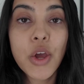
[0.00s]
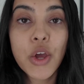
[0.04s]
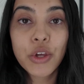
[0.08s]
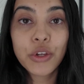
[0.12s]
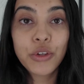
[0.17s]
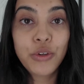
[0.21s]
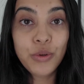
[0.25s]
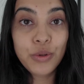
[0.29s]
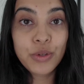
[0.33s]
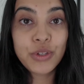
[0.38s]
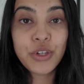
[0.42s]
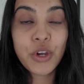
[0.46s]

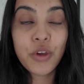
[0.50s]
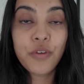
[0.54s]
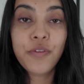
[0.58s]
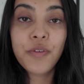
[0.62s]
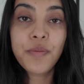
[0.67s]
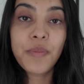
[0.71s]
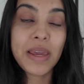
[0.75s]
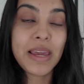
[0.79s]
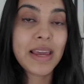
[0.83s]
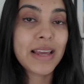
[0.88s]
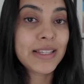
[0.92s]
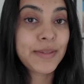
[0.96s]
Gousto for
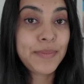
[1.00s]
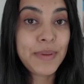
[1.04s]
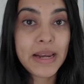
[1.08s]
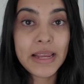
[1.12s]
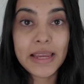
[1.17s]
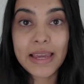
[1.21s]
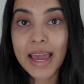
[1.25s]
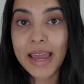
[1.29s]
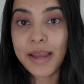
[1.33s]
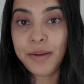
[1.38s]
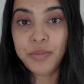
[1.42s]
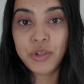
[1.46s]
me has been a
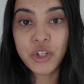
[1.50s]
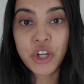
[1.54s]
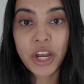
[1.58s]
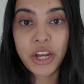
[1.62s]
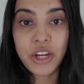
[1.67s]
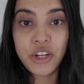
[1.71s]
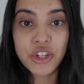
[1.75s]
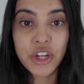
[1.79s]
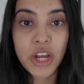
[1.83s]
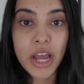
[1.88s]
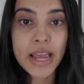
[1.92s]
game changer.